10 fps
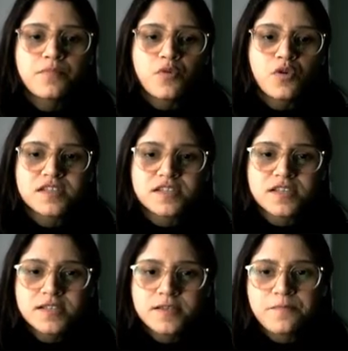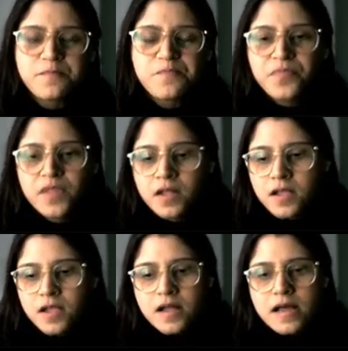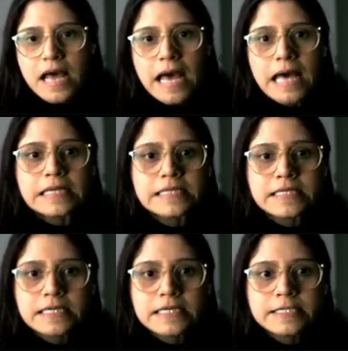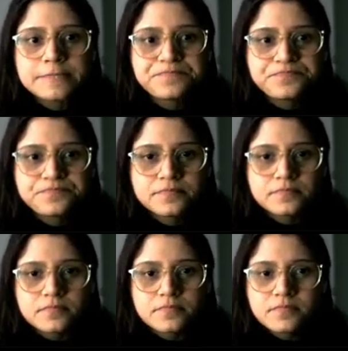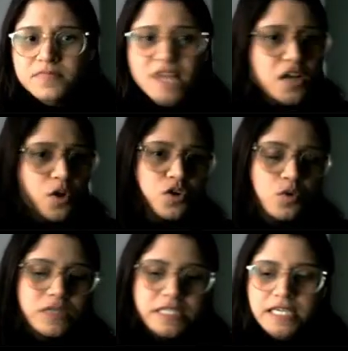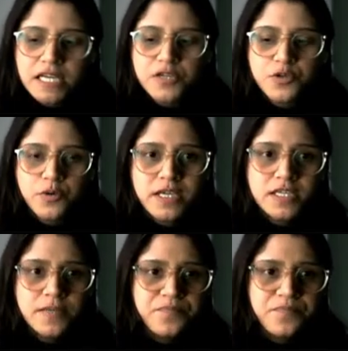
processes, and I'll not go detail into it.